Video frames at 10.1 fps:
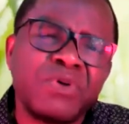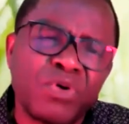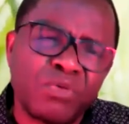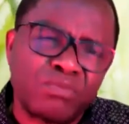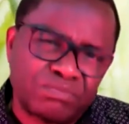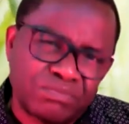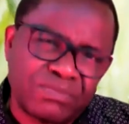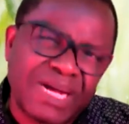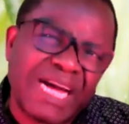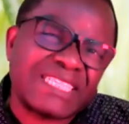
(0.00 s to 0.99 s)
home
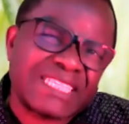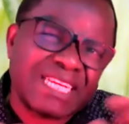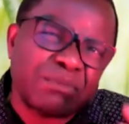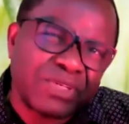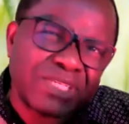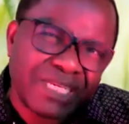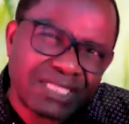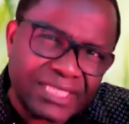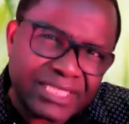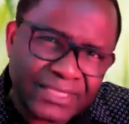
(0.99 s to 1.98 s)

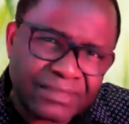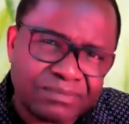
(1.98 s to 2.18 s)
unceremoniously